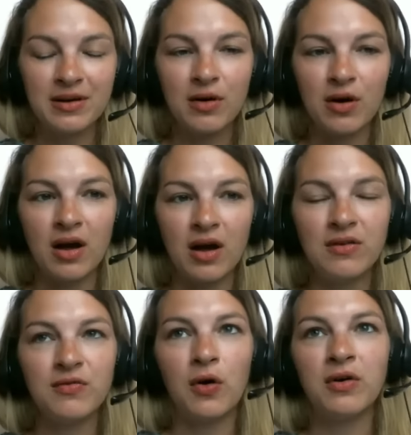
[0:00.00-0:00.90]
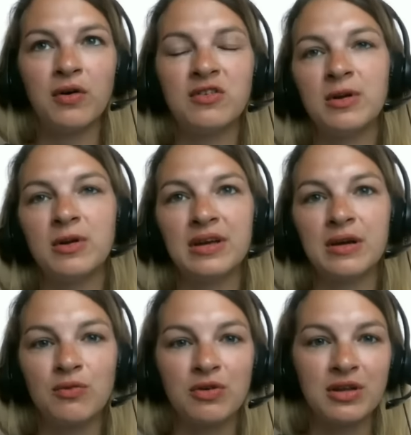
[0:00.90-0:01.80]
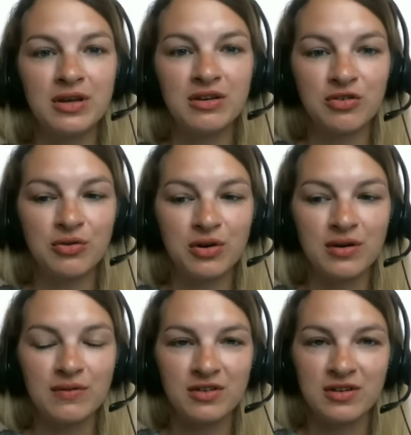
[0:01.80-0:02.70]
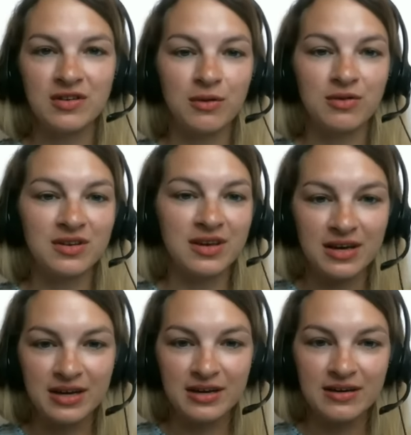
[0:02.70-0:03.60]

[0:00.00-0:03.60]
I've always been like really intuitive since I was a kid,